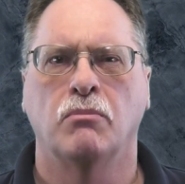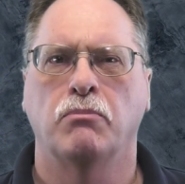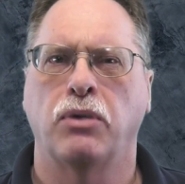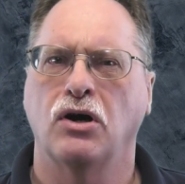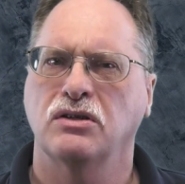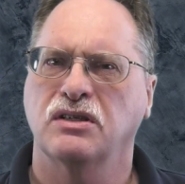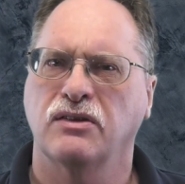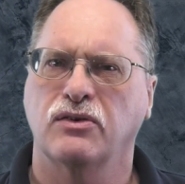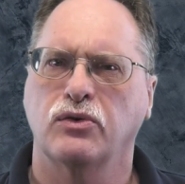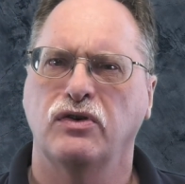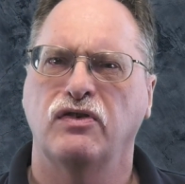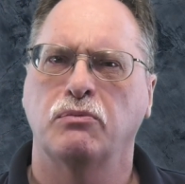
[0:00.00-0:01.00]
Parts of the
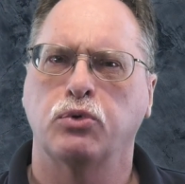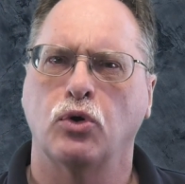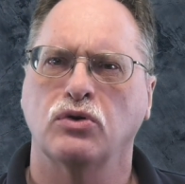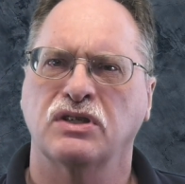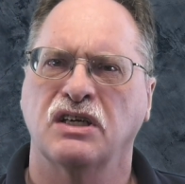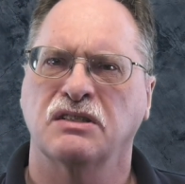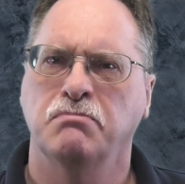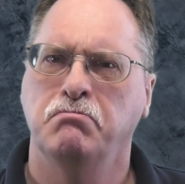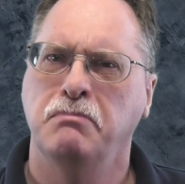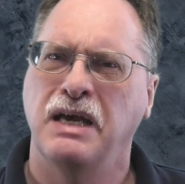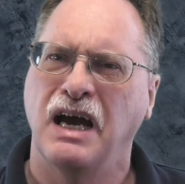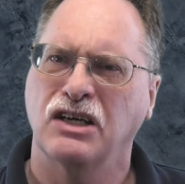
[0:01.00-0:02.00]
grieving process
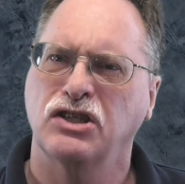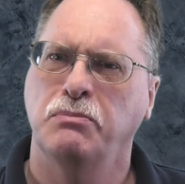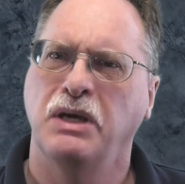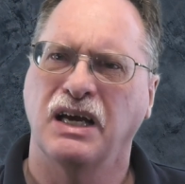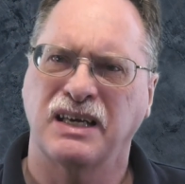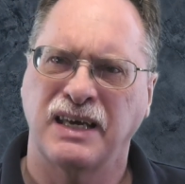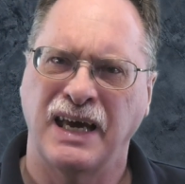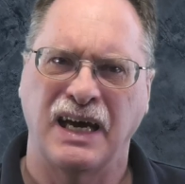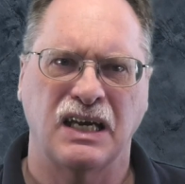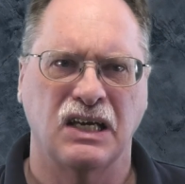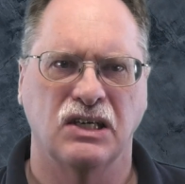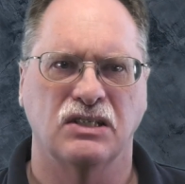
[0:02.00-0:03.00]
may actually be a
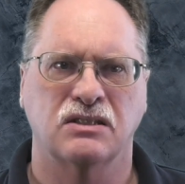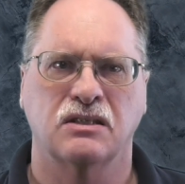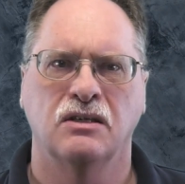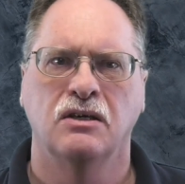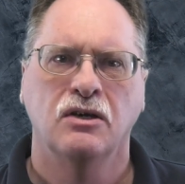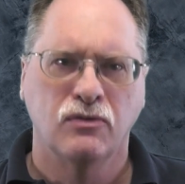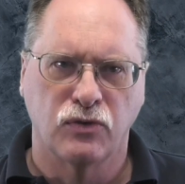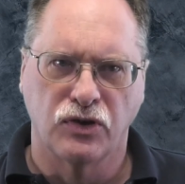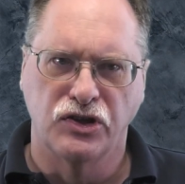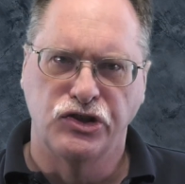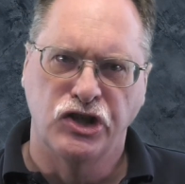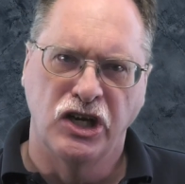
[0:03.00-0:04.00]
catalyst for the
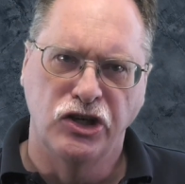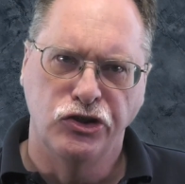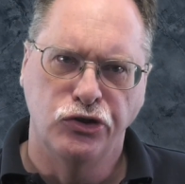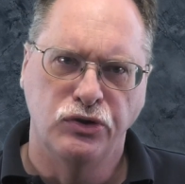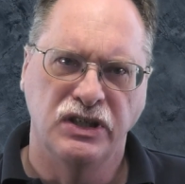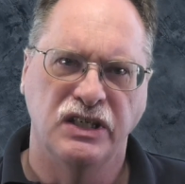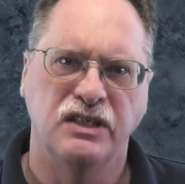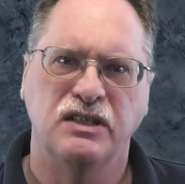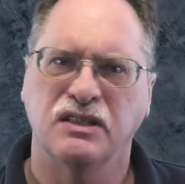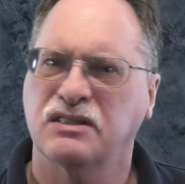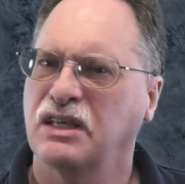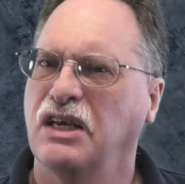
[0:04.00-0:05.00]
change you need
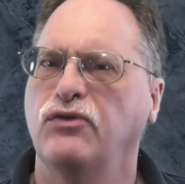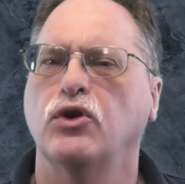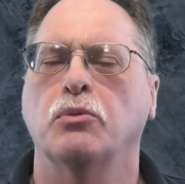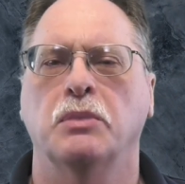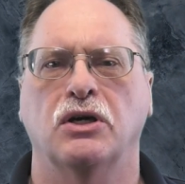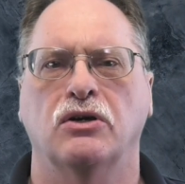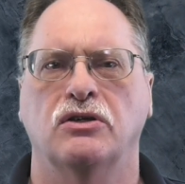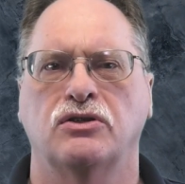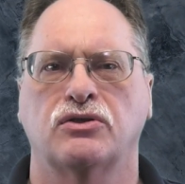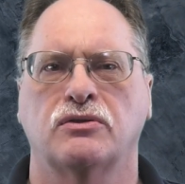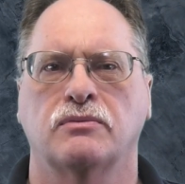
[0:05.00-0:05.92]
to save your marriage.